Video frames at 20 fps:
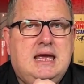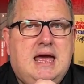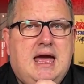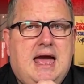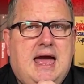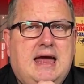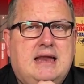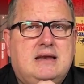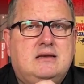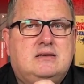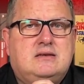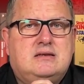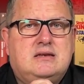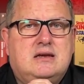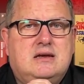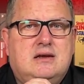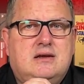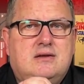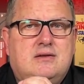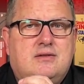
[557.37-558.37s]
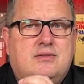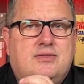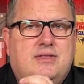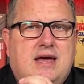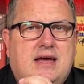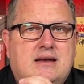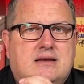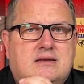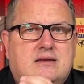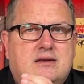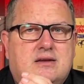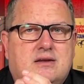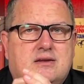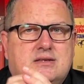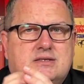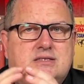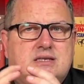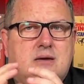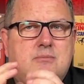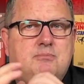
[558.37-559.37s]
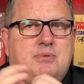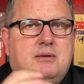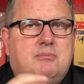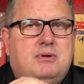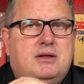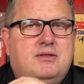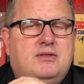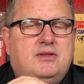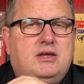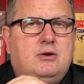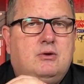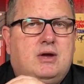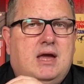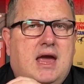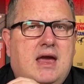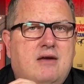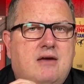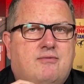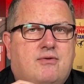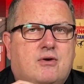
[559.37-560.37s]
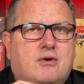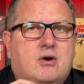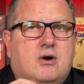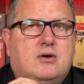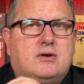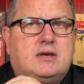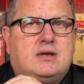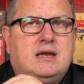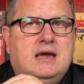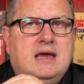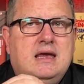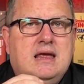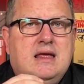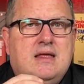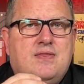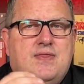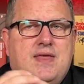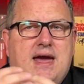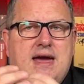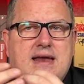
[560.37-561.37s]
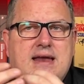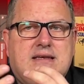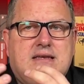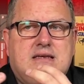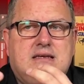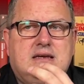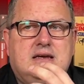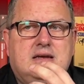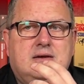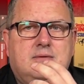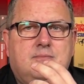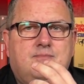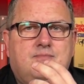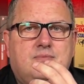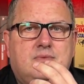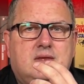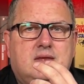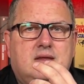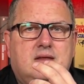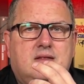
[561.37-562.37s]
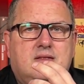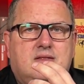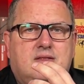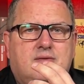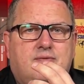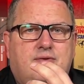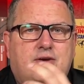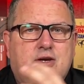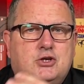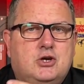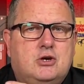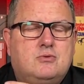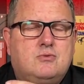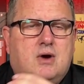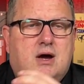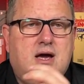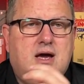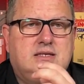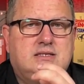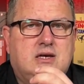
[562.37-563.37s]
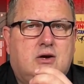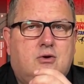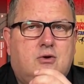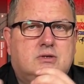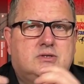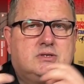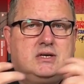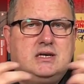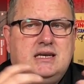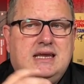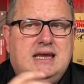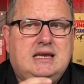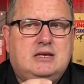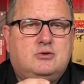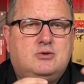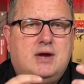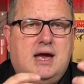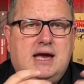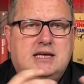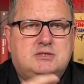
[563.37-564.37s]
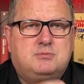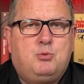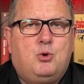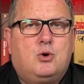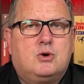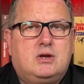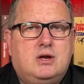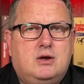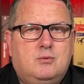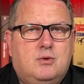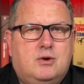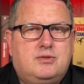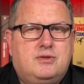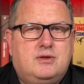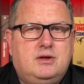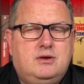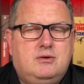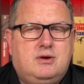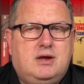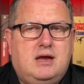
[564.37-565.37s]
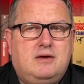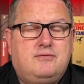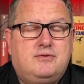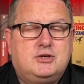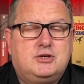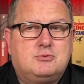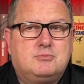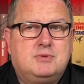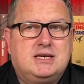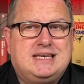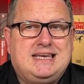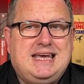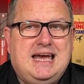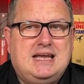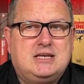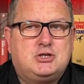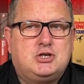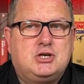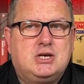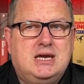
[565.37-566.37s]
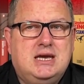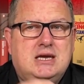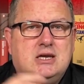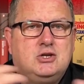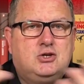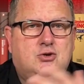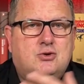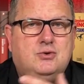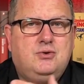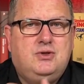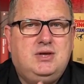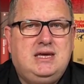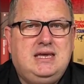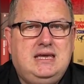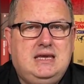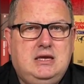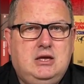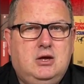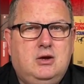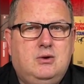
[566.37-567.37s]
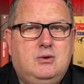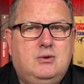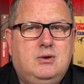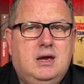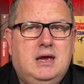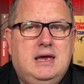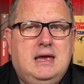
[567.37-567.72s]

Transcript: and that some people in the UK forgot that the fishing rights are also linked to exporting what the UK fishermen catch to the EU,